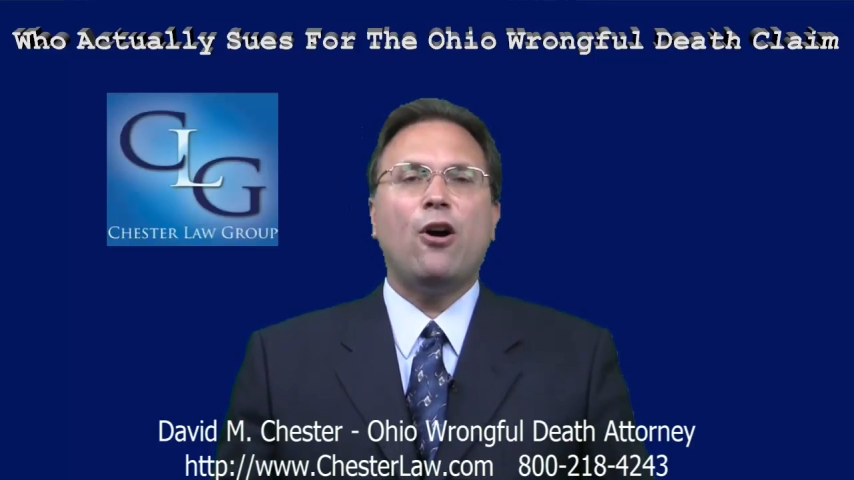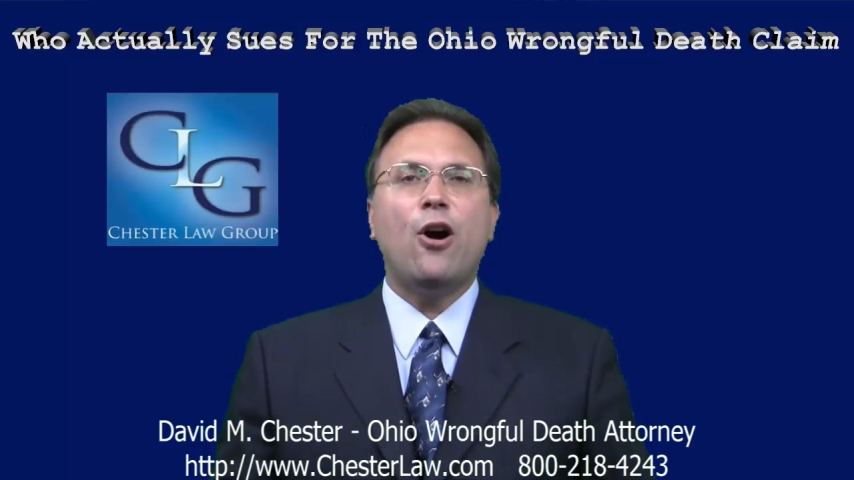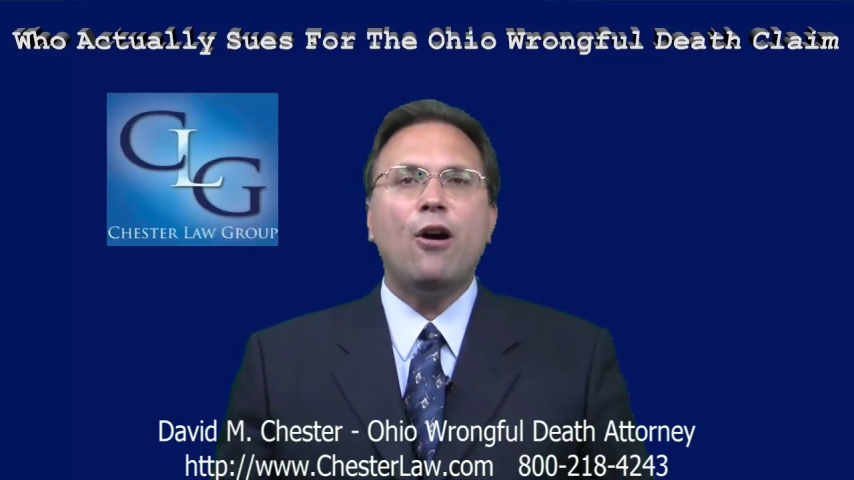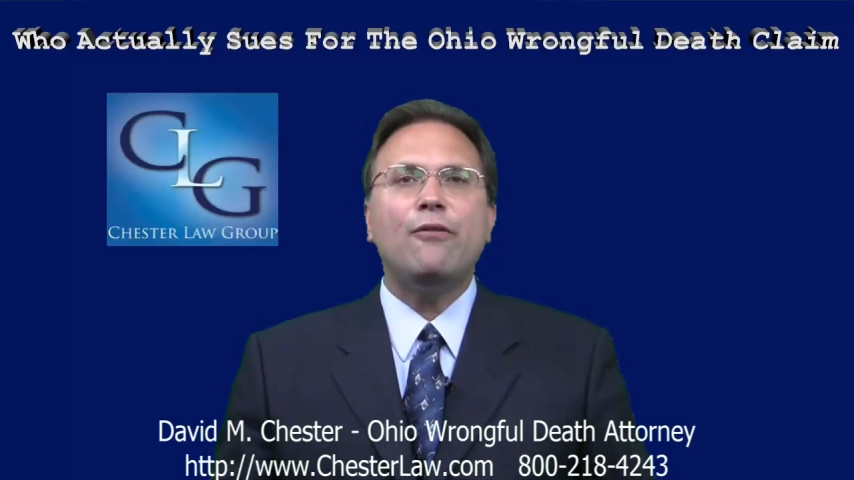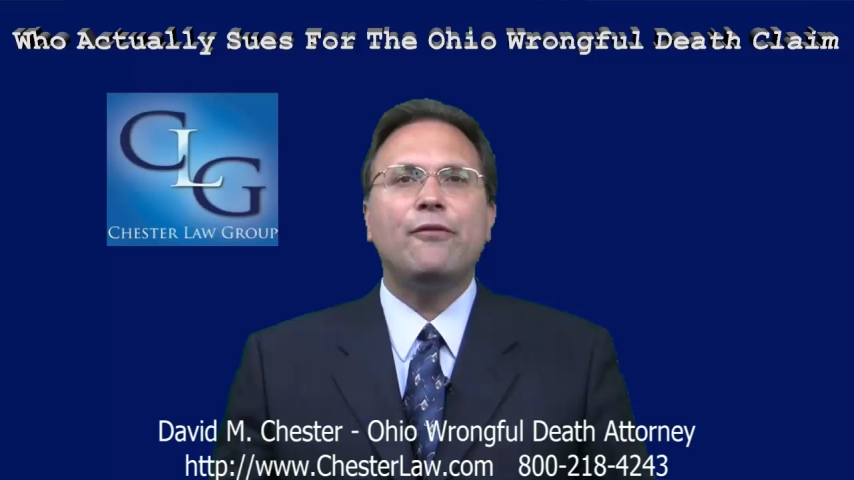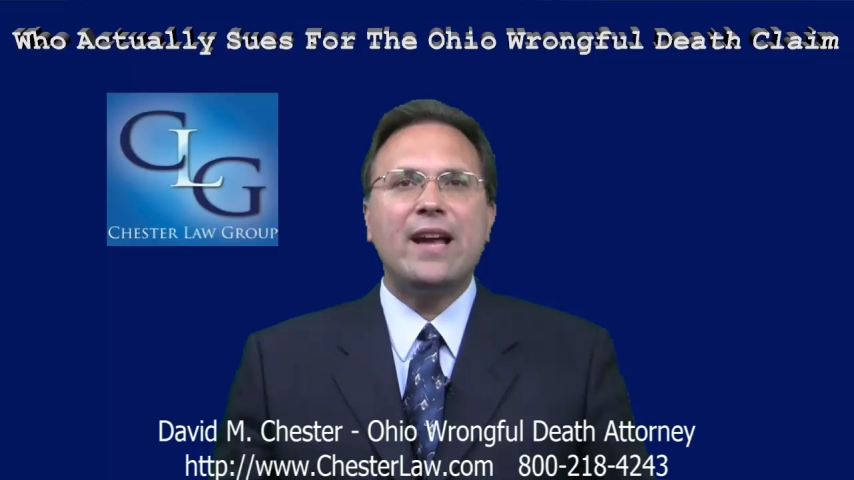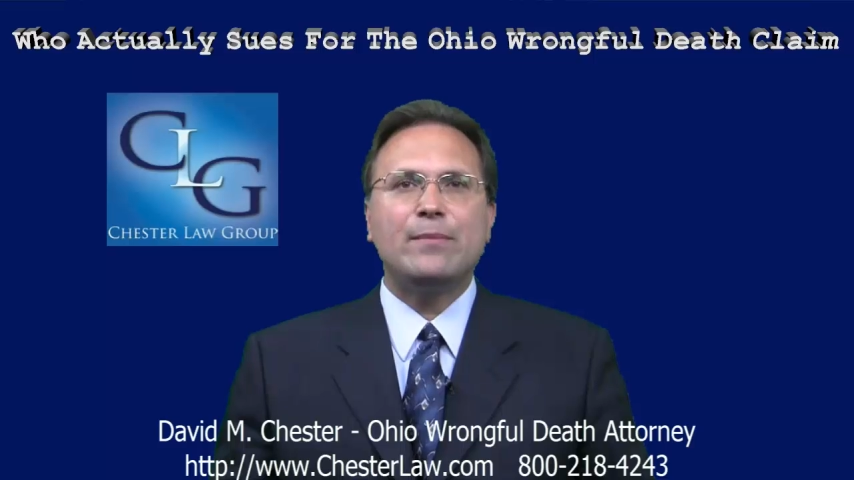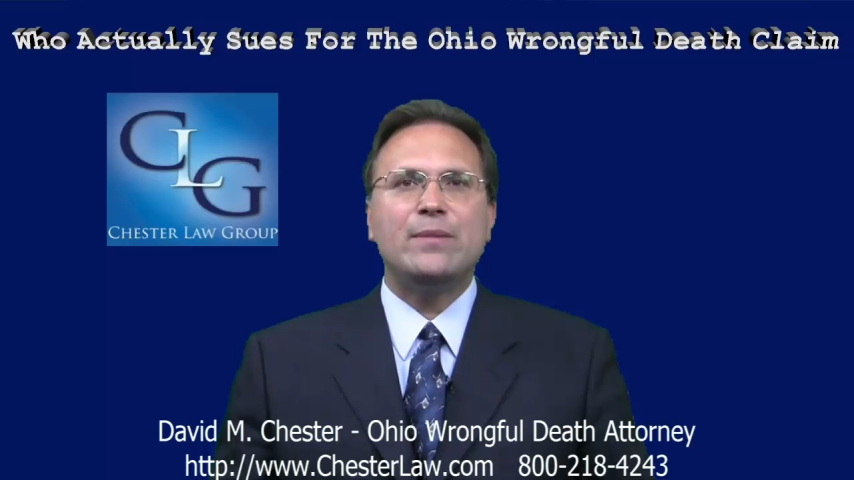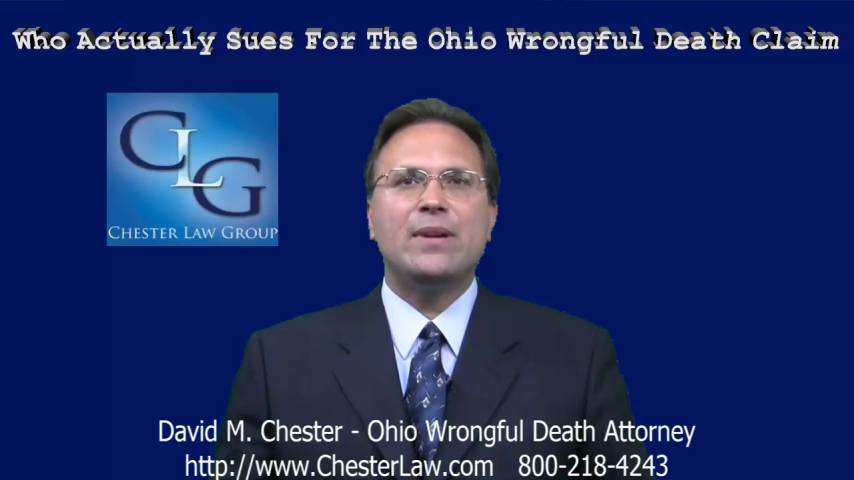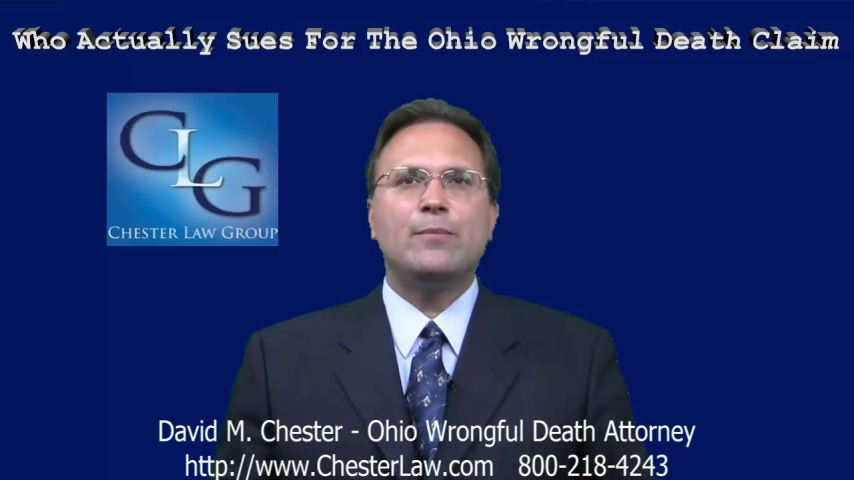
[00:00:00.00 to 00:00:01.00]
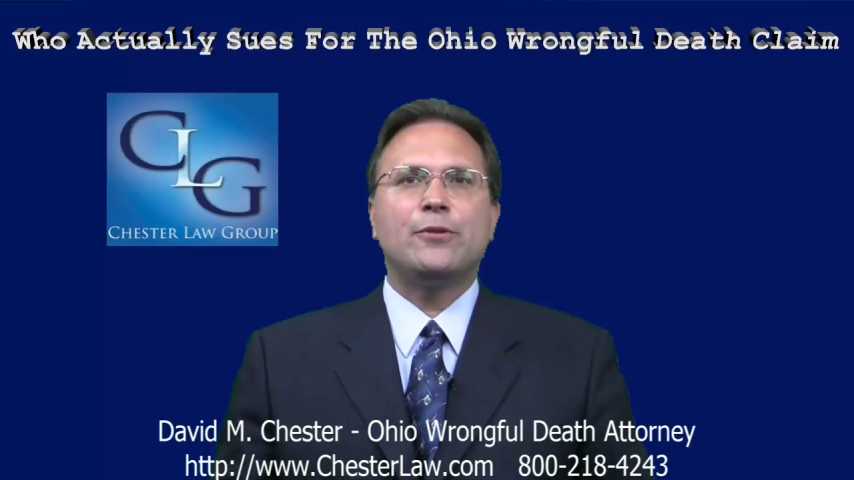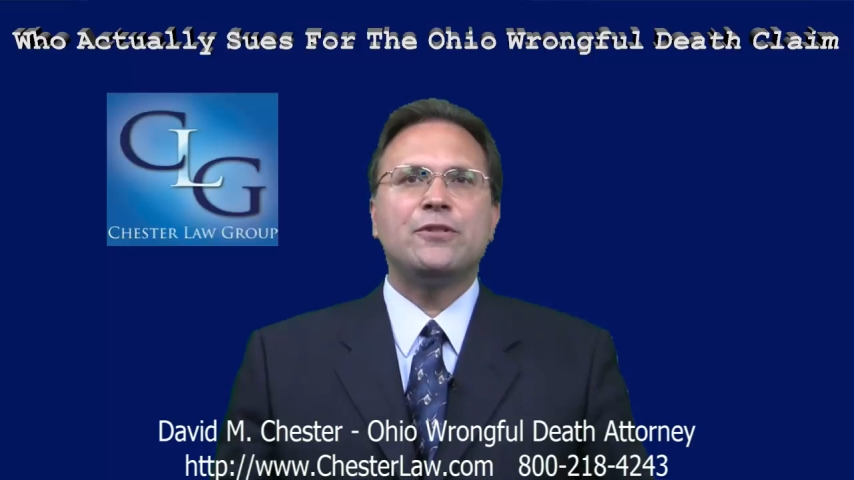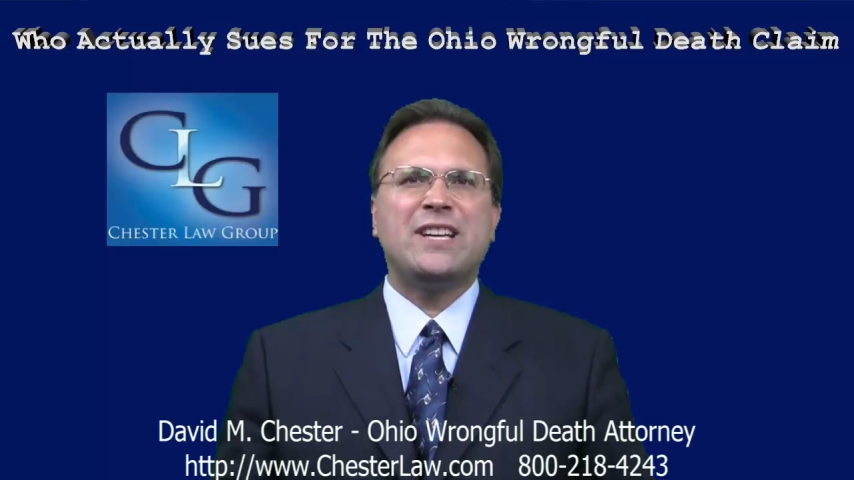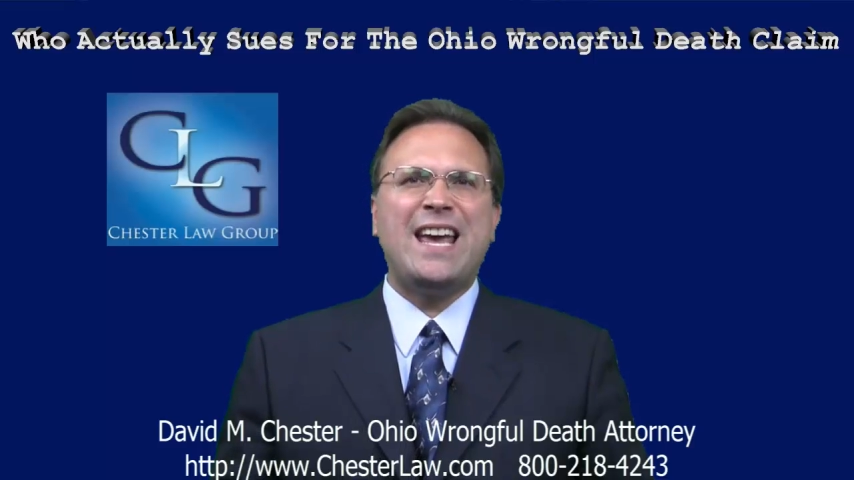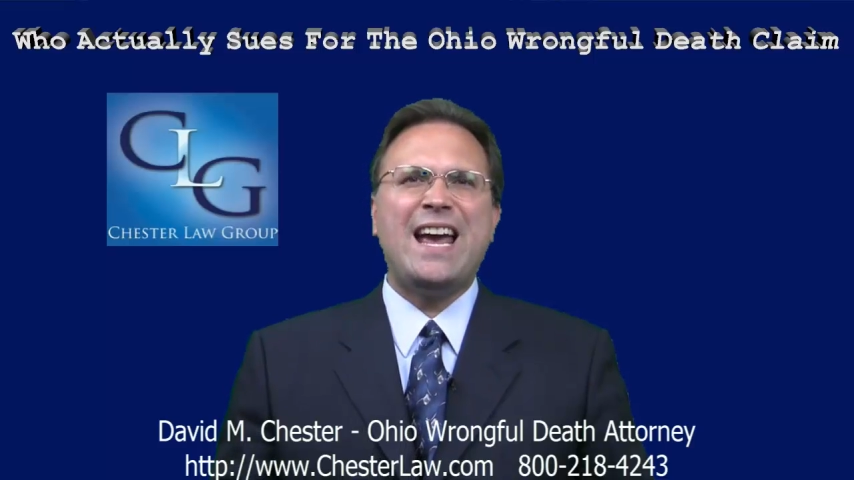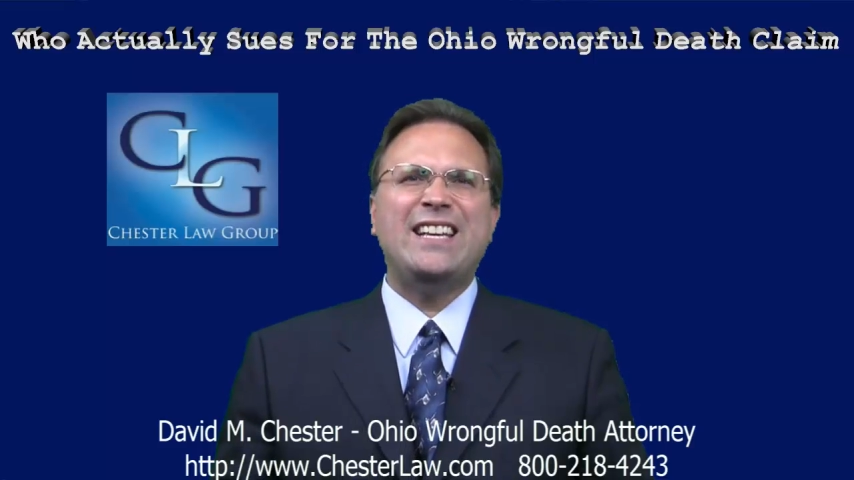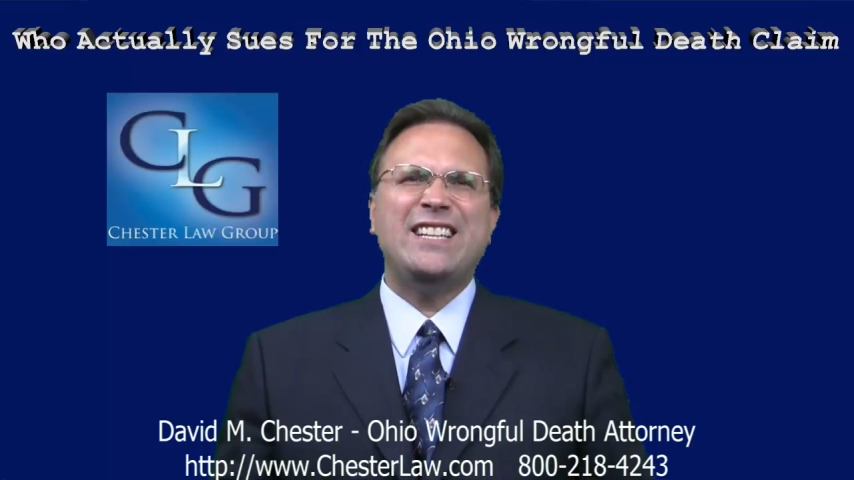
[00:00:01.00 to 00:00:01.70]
all family members can,